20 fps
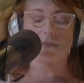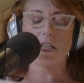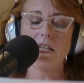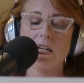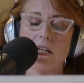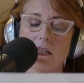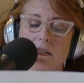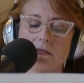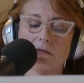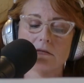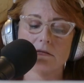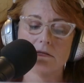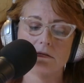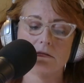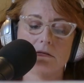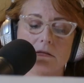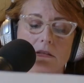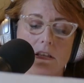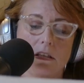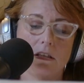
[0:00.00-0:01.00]
Yeah,
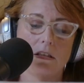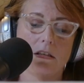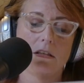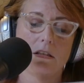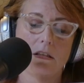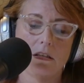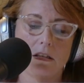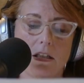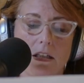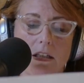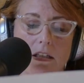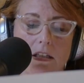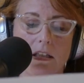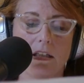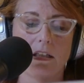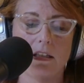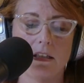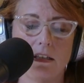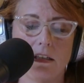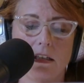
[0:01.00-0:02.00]

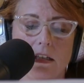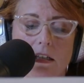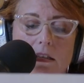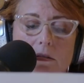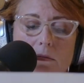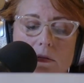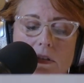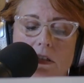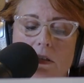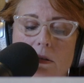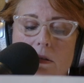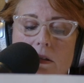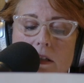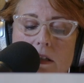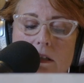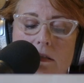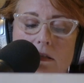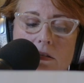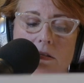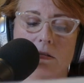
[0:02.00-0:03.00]
I would go with
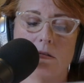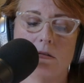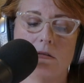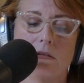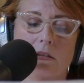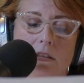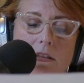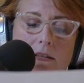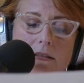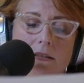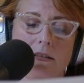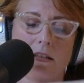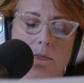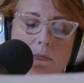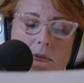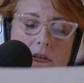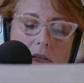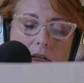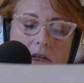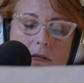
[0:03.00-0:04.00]
that too.
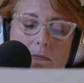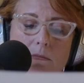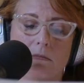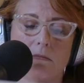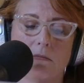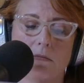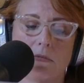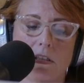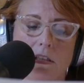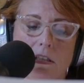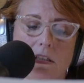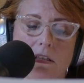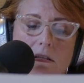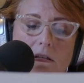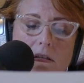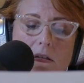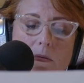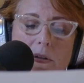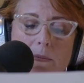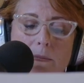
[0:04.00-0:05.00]
Except I don't
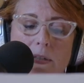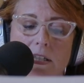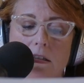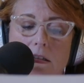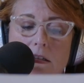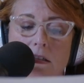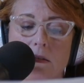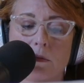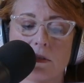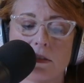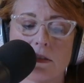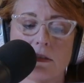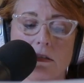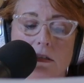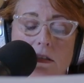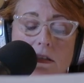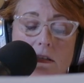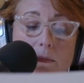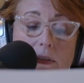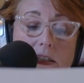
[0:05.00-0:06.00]
know, the way my hardwoods are
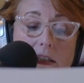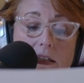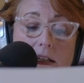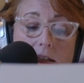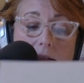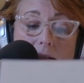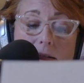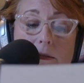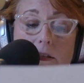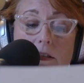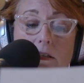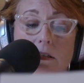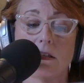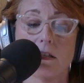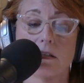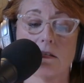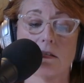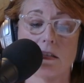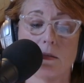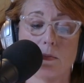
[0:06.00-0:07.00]
looking in my house right
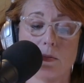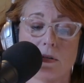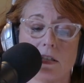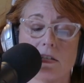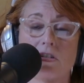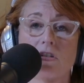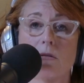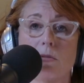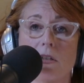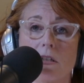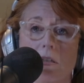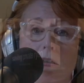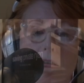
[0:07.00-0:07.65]
now, they probably should be